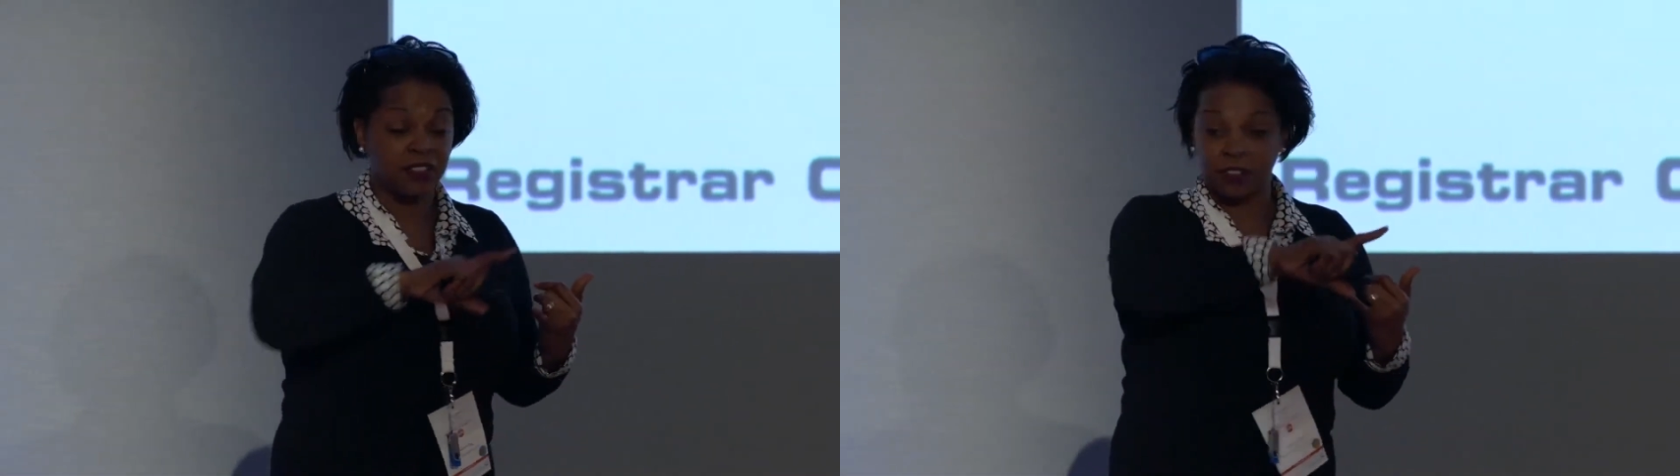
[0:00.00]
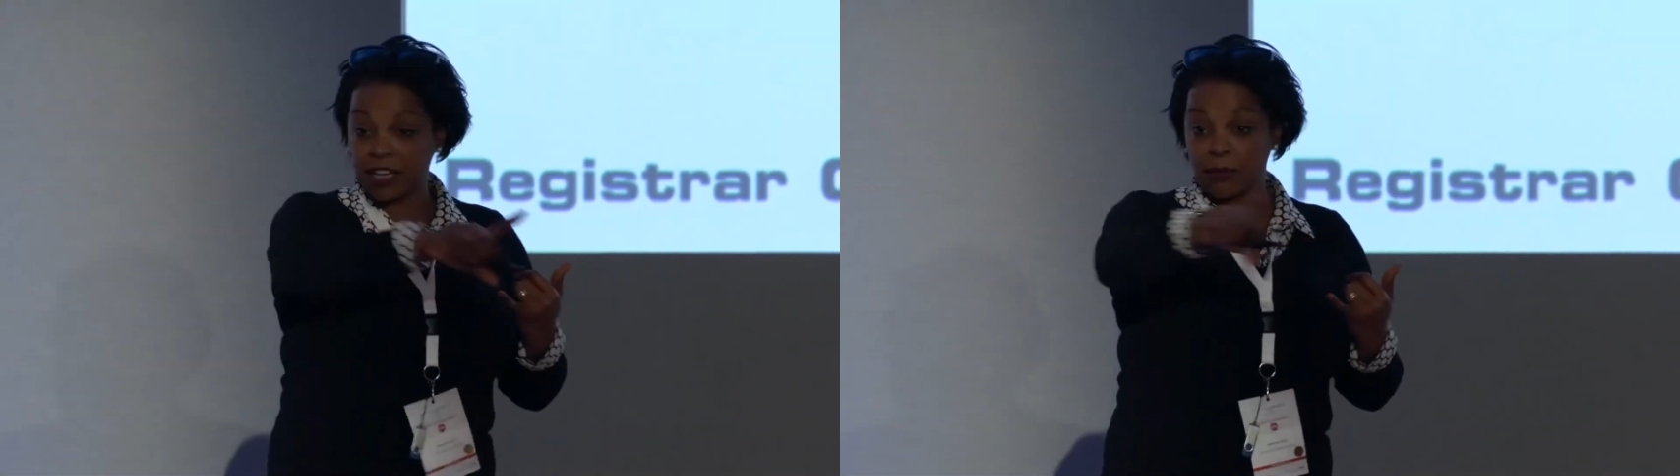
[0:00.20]

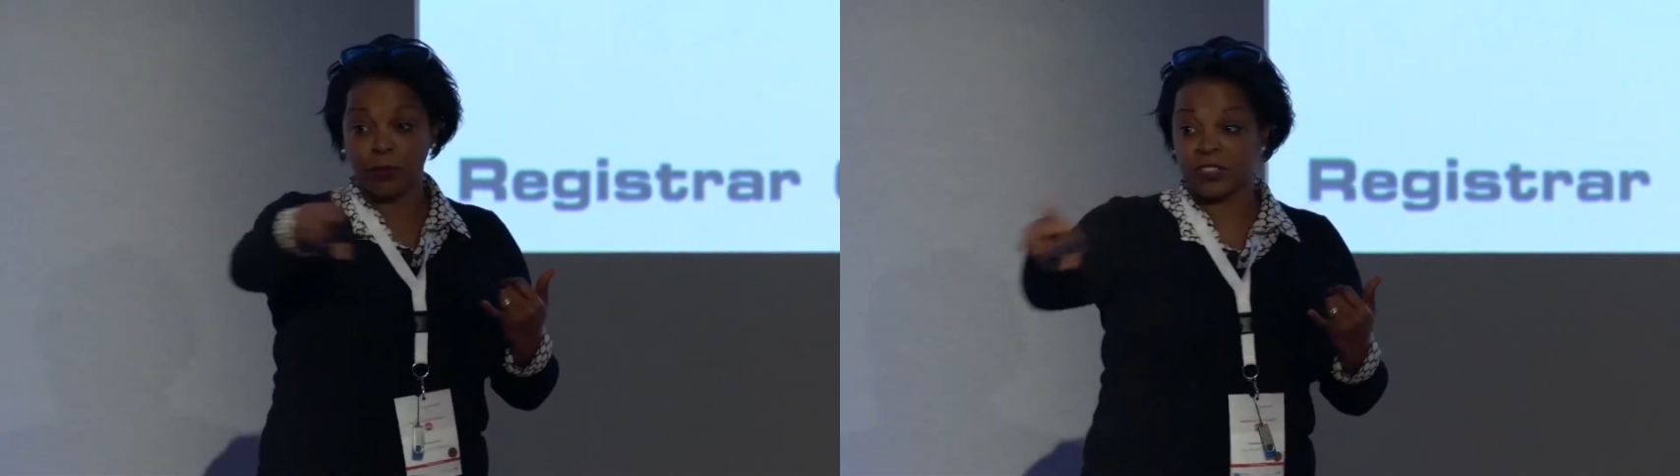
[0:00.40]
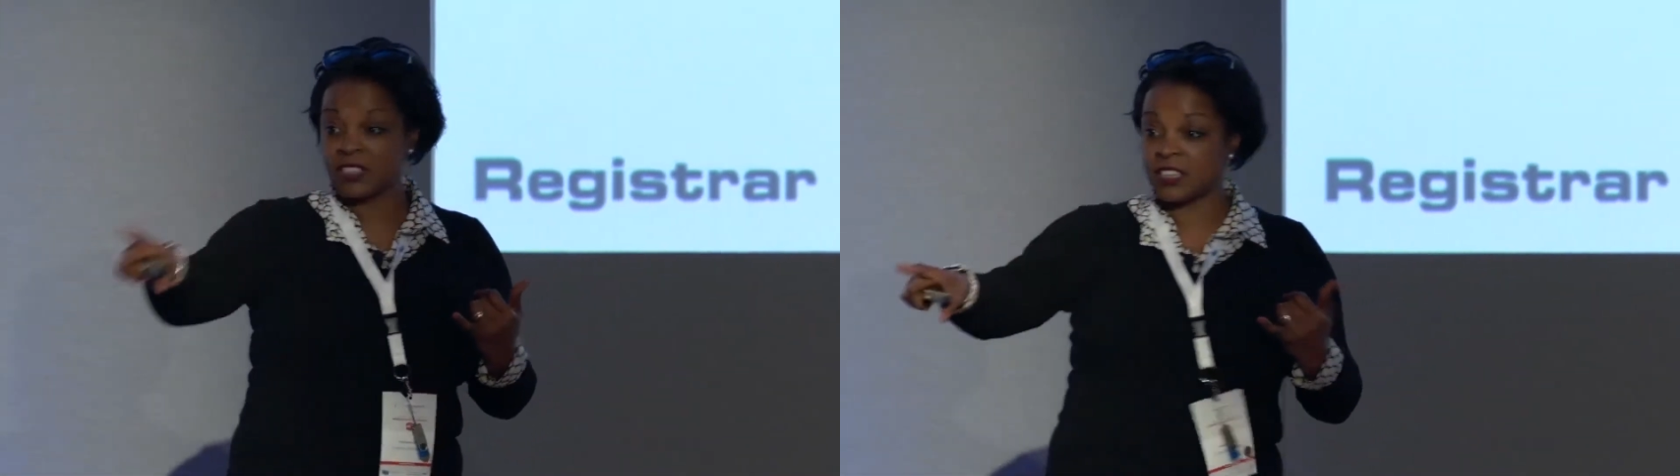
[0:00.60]
So now
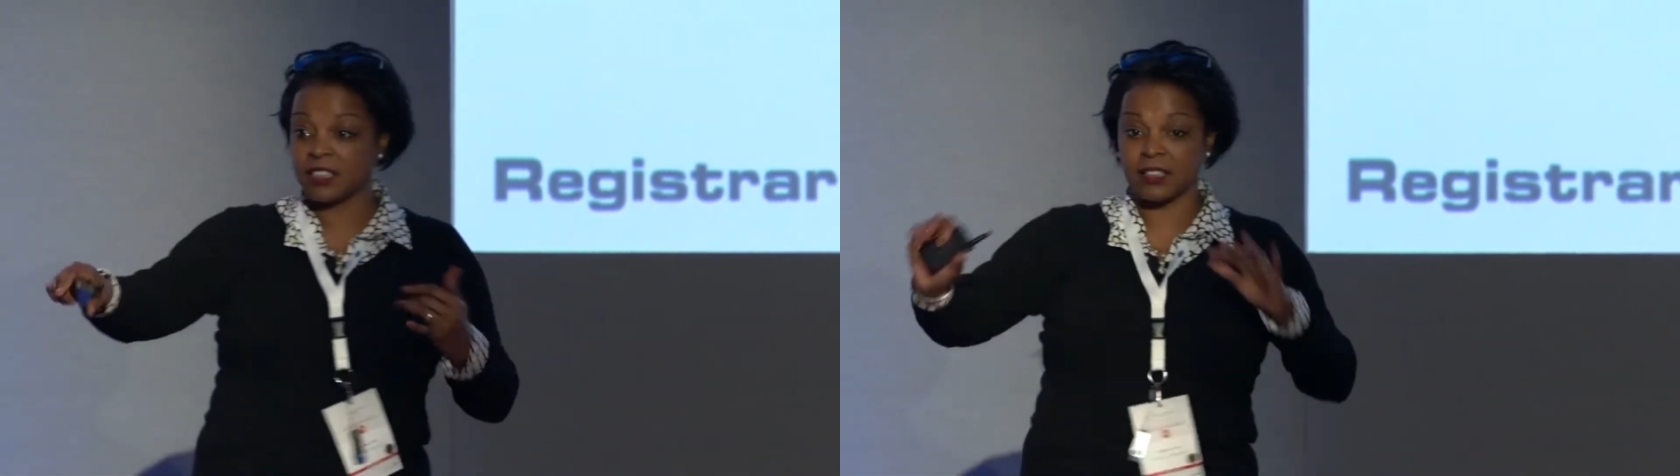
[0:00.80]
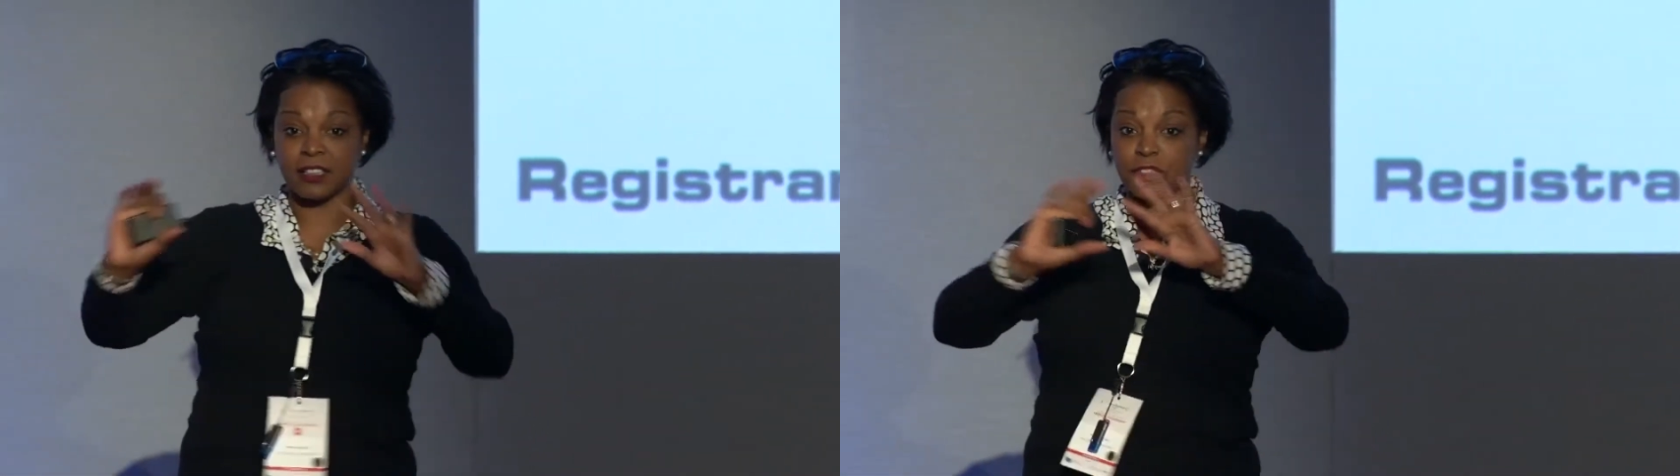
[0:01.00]
more than
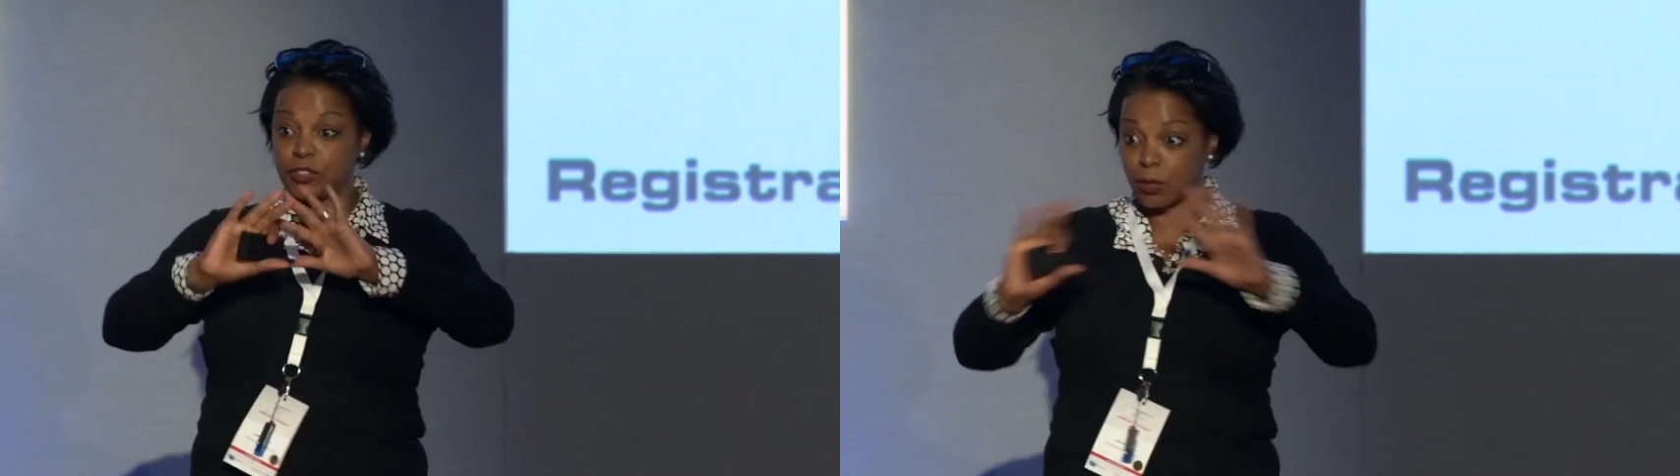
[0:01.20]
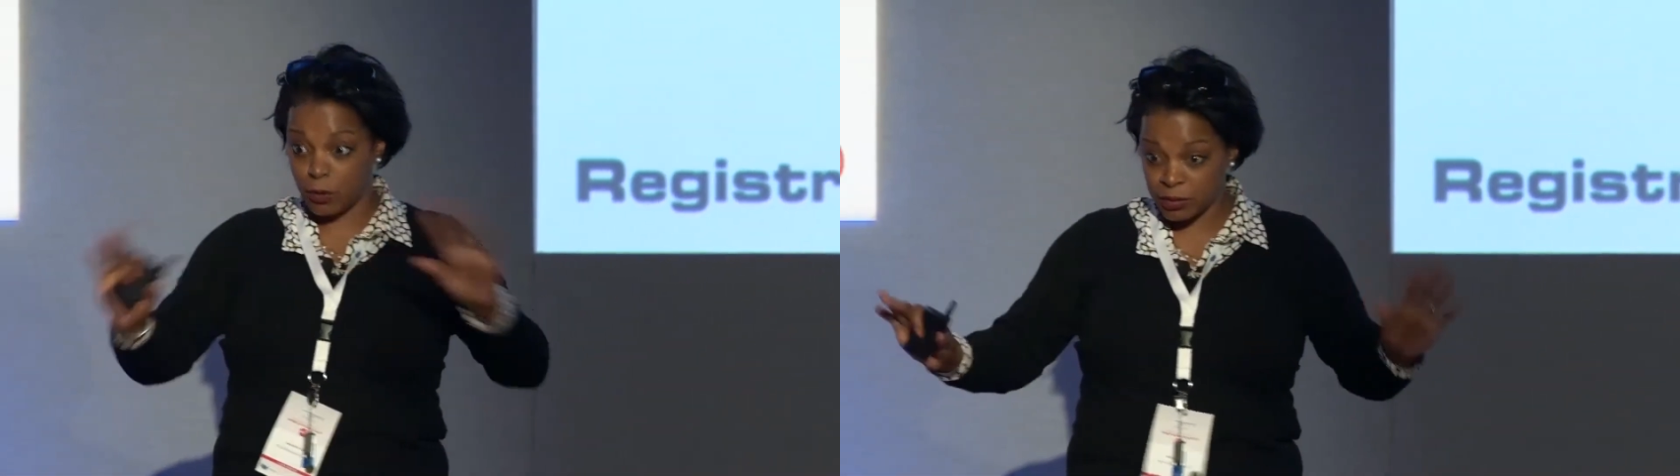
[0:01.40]
anything,
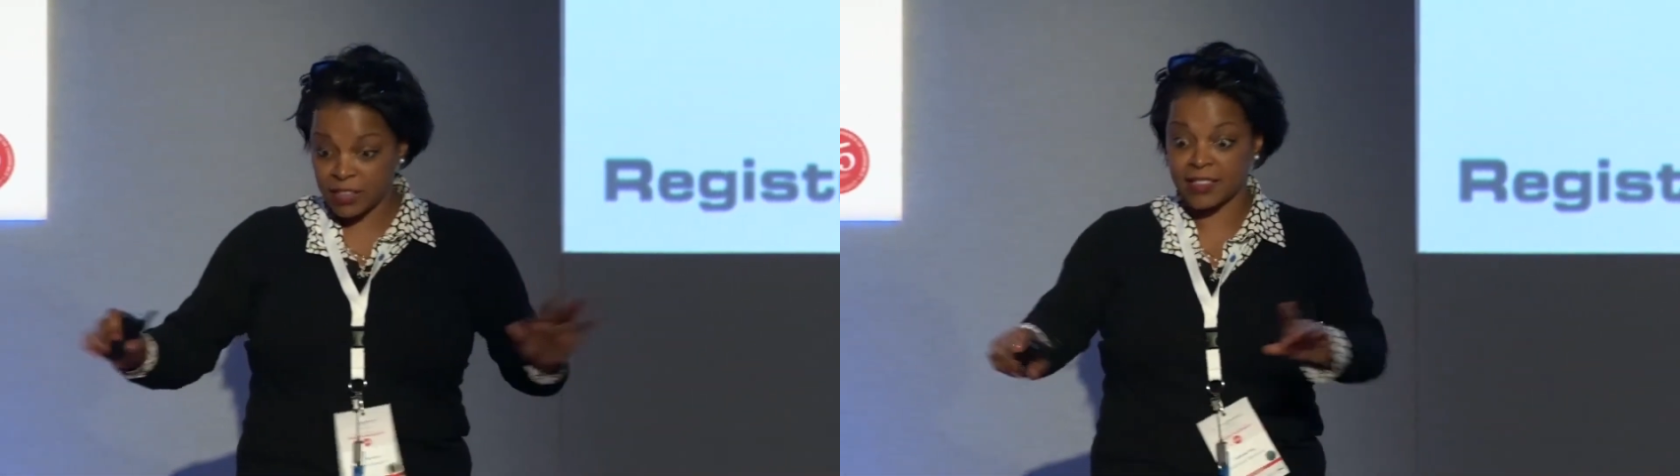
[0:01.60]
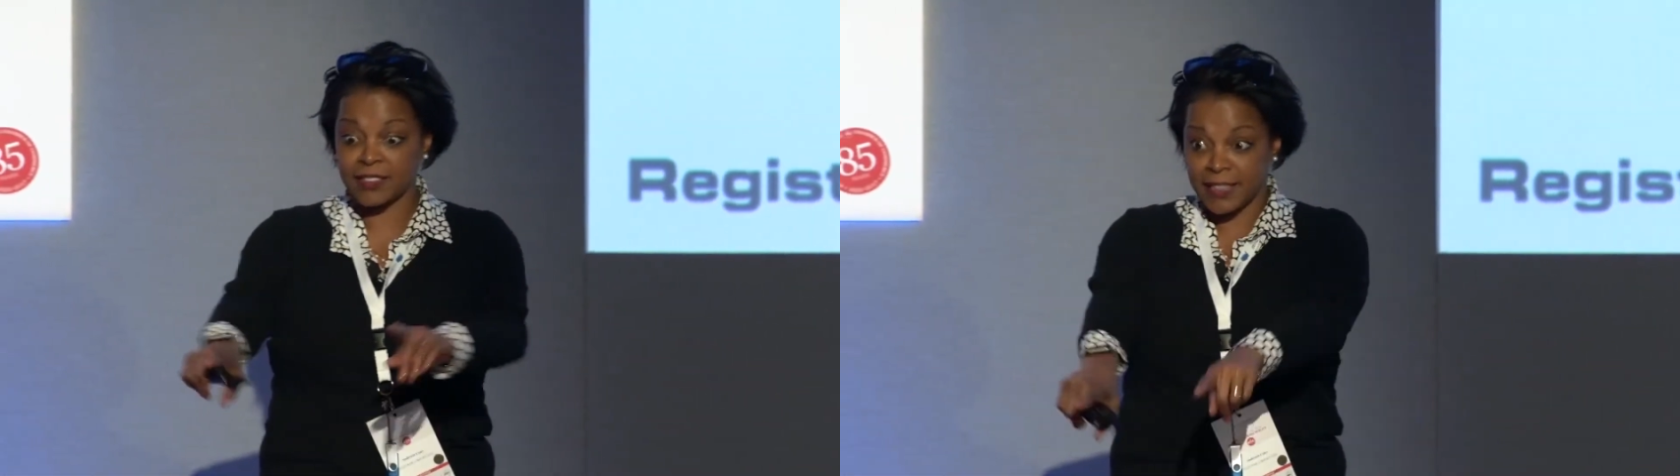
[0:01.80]

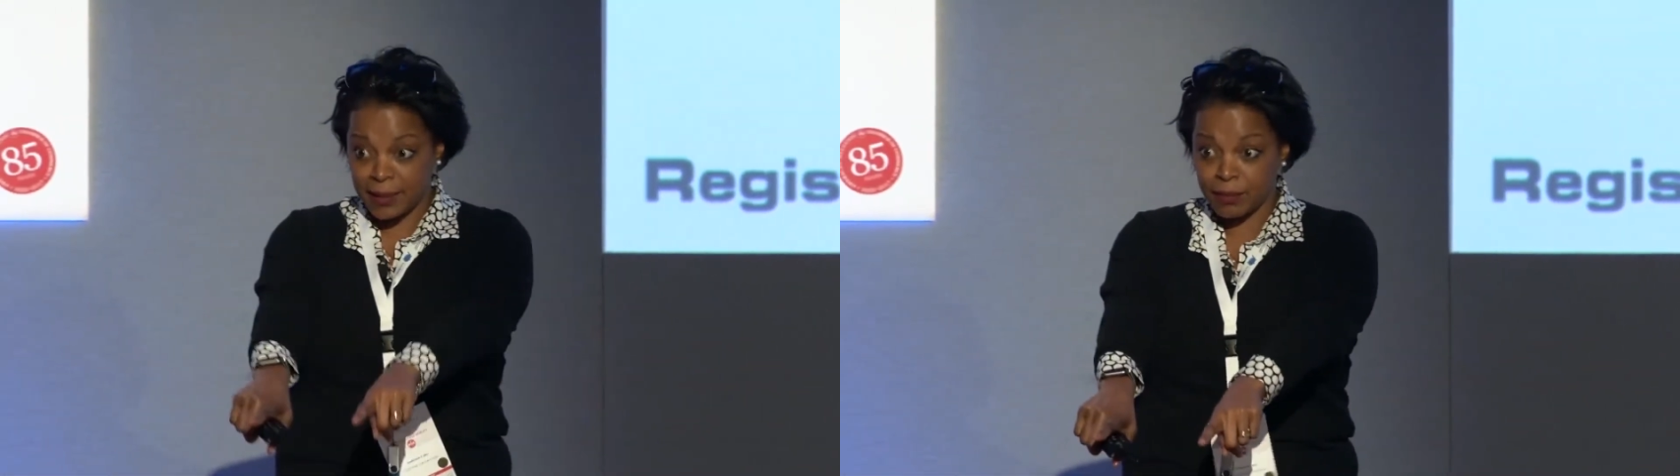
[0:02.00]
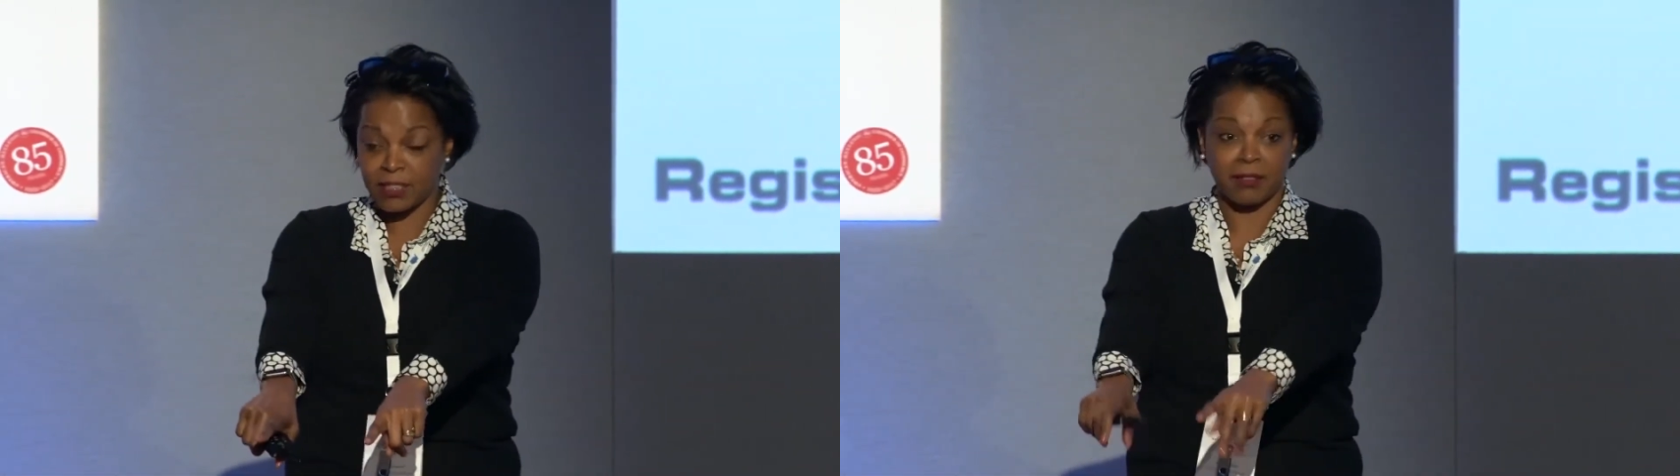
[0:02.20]
don't get a
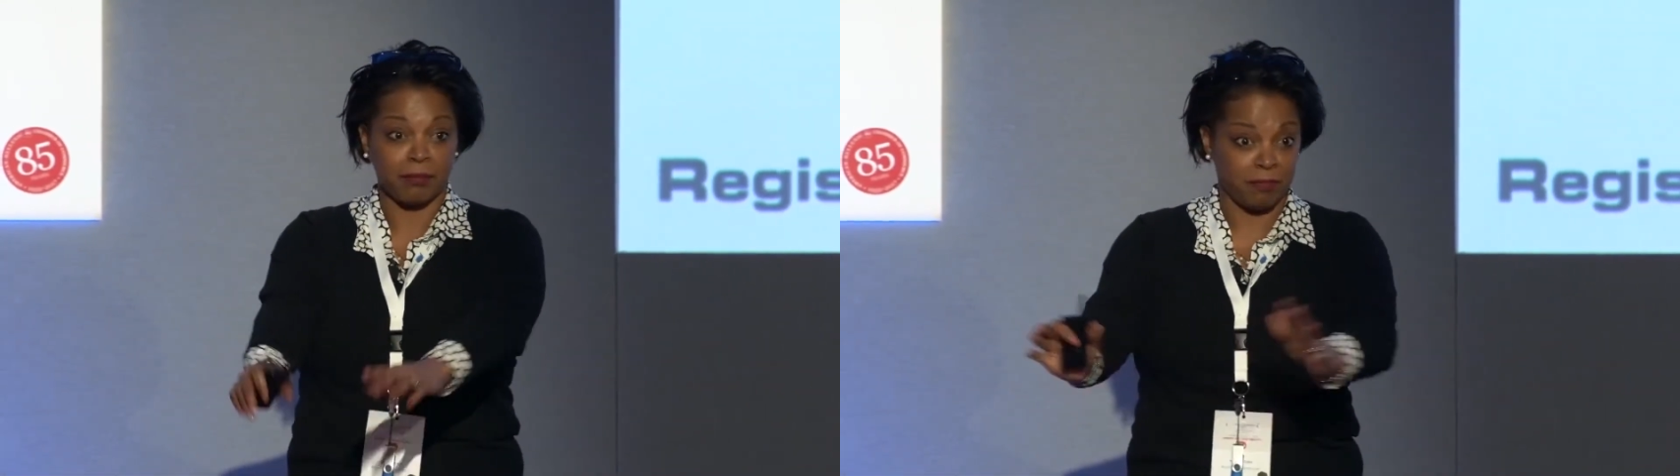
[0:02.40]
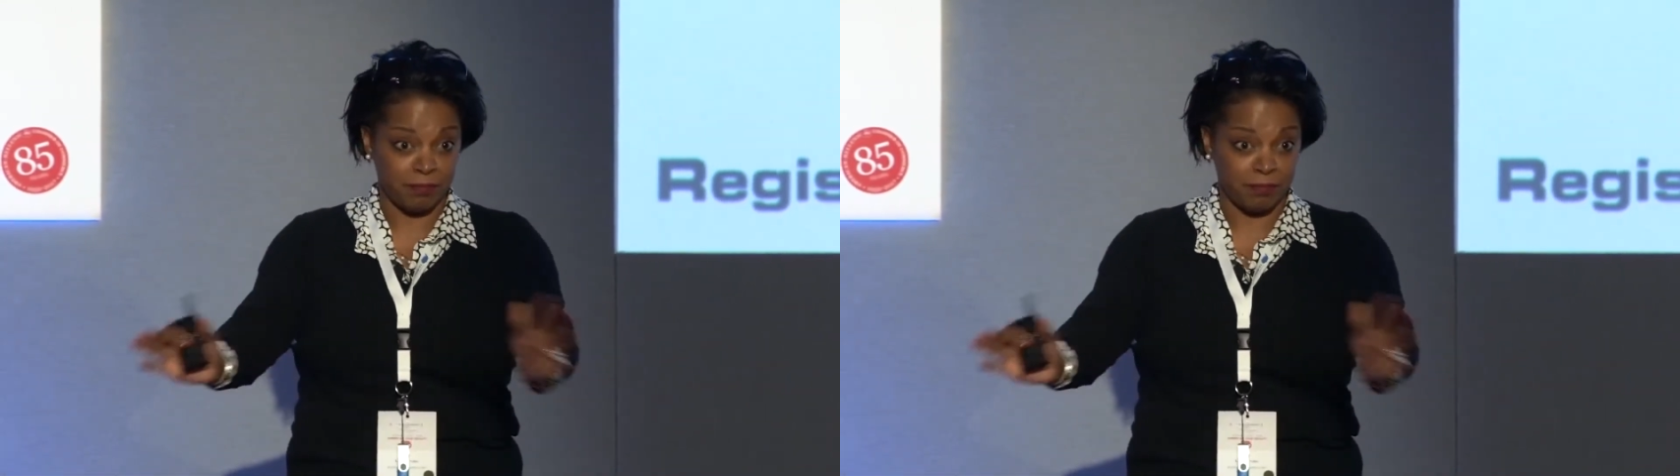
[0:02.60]
labeling